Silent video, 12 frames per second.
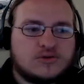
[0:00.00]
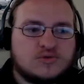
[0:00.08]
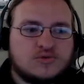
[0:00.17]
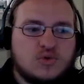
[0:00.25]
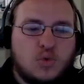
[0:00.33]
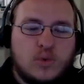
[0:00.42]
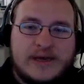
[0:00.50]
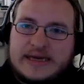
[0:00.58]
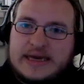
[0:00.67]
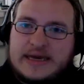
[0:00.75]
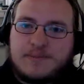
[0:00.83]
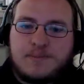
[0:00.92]
We keep
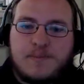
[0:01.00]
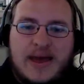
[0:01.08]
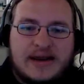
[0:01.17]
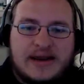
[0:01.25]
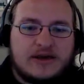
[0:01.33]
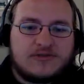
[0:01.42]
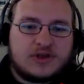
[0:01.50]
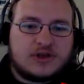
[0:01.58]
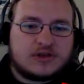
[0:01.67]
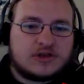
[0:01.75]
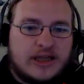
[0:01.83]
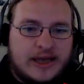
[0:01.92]
many of the
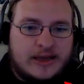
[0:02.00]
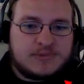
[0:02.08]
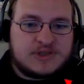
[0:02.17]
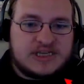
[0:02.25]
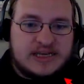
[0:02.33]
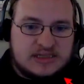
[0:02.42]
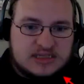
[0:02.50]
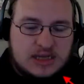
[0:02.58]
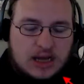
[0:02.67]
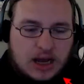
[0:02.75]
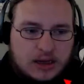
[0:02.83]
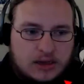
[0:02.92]
clamps in stock.